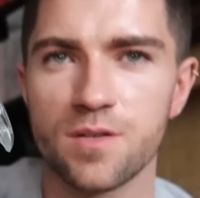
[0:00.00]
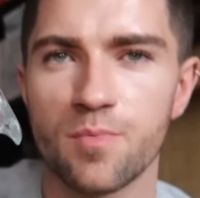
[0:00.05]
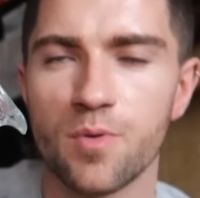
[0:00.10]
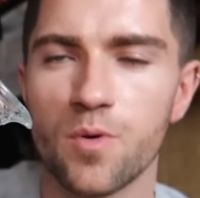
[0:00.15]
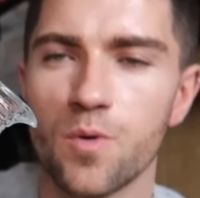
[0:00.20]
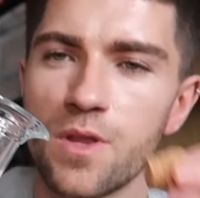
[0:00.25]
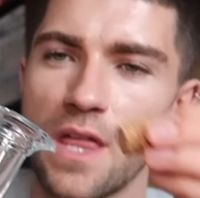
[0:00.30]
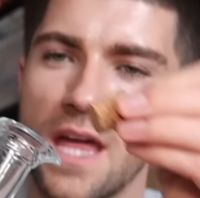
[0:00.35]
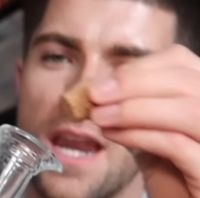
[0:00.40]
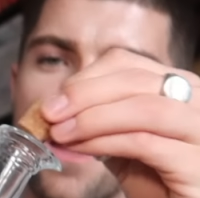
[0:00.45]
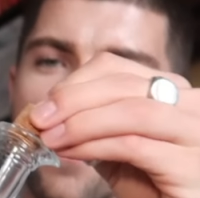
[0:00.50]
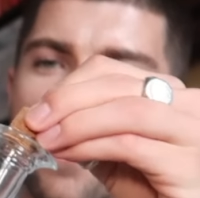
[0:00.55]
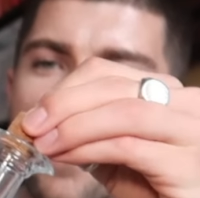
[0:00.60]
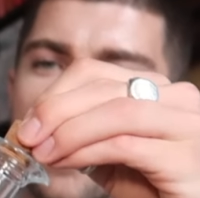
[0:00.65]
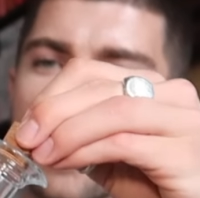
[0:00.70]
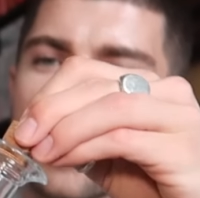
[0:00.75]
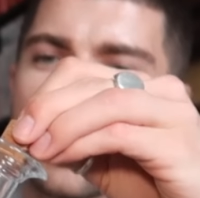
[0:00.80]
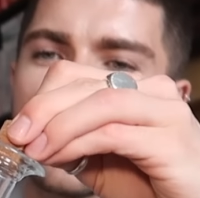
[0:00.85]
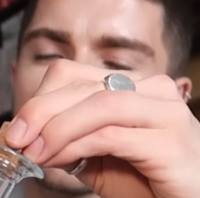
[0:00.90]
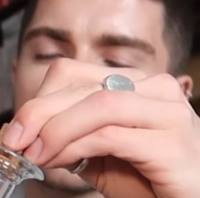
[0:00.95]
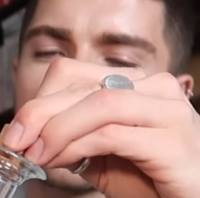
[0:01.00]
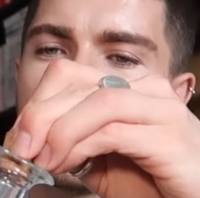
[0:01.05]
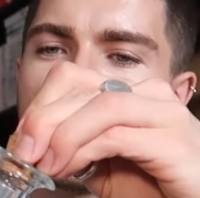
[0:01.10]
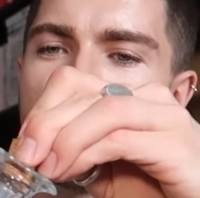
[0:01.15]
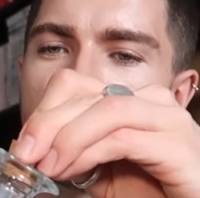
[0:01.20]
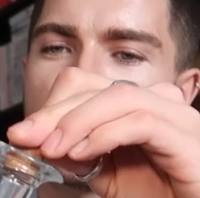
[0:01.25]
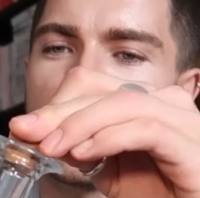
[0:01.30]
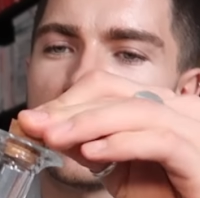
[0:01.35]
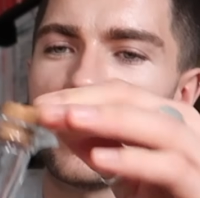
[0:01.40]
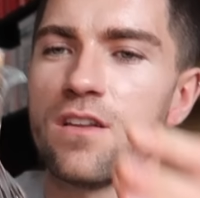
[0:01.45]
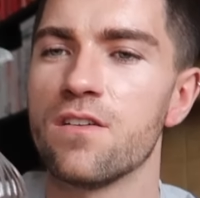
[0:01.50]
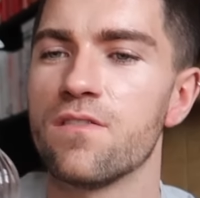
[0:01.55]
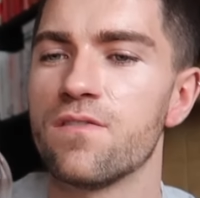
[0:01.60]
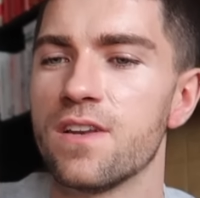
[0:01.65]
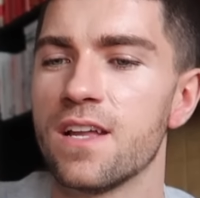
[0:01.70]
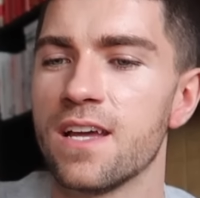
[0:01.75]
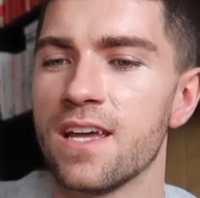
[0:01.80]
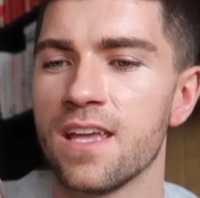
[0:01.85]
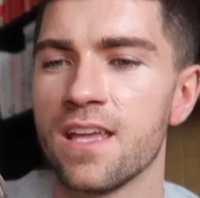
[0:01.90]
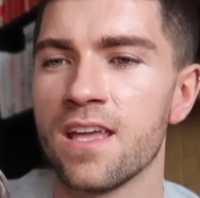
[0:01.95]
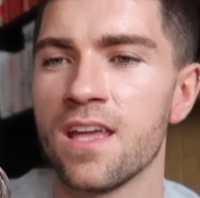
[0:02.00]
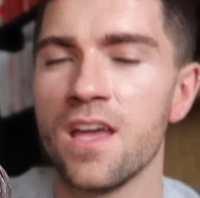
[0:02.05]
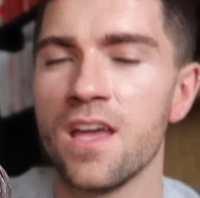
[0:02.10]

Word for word: to pour that out, I think that could be really lovely.